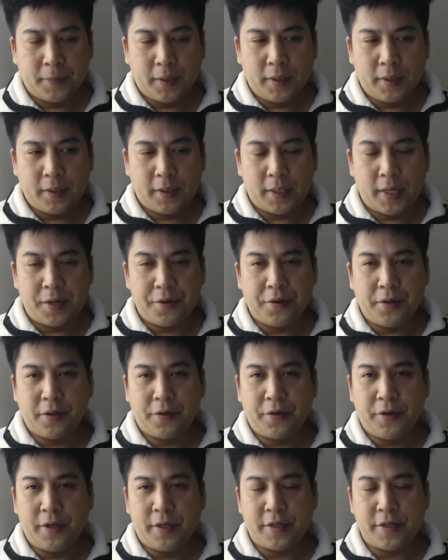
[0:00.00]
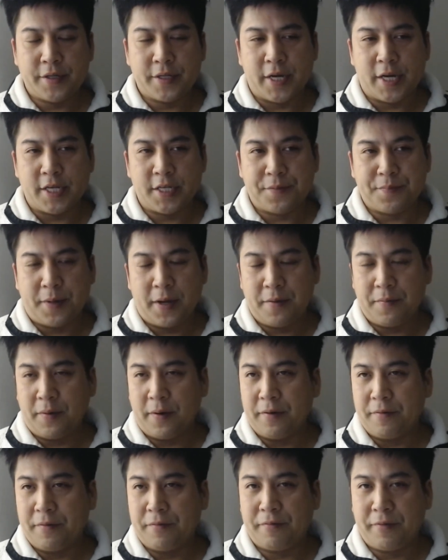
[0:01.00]
getting criticized by
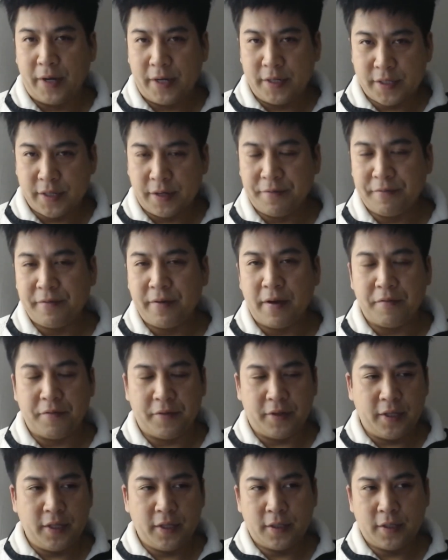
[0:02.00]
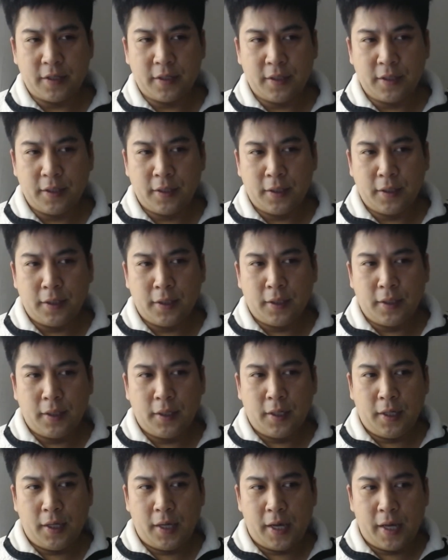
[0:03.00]
my friends and family,
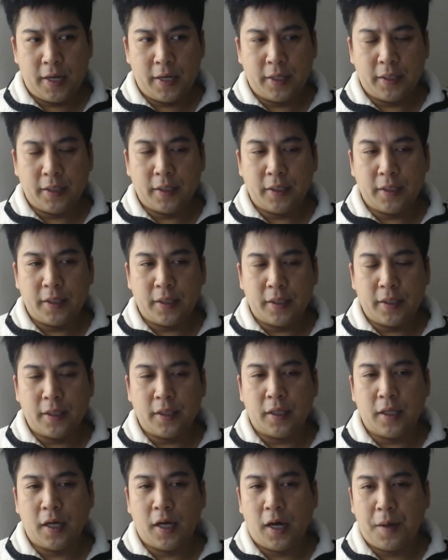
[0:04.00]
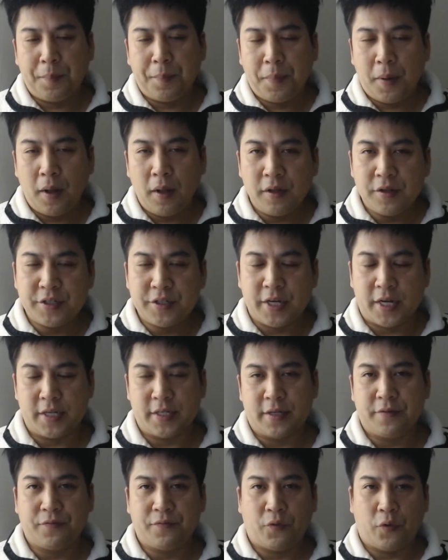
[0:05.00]
and
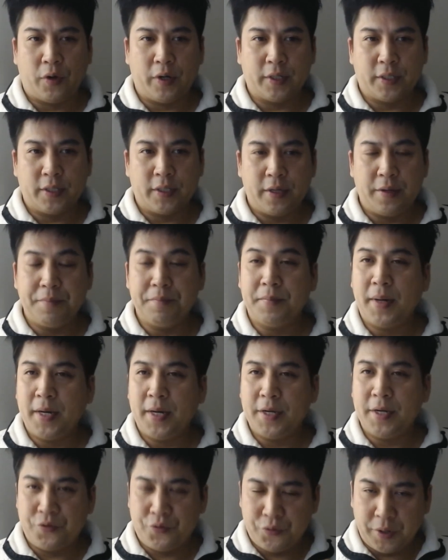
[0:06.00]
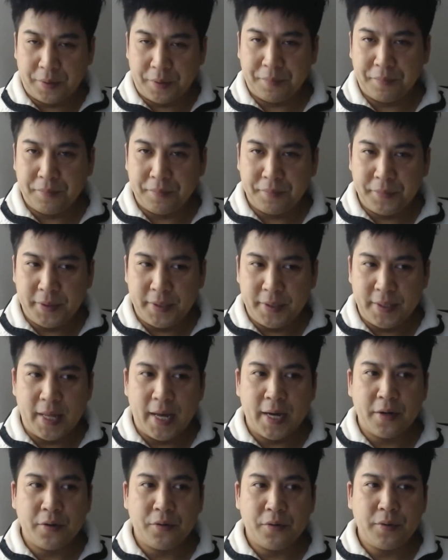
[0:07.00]
apologizing for it in my dream.
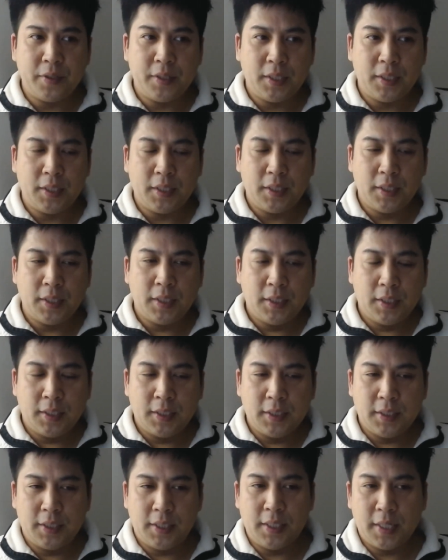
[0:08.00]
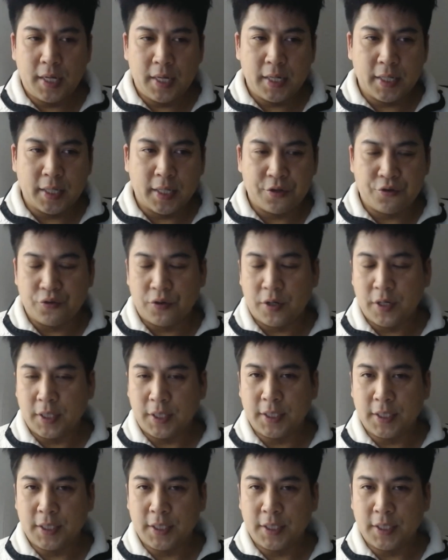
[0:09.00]
Not only did I get drunk,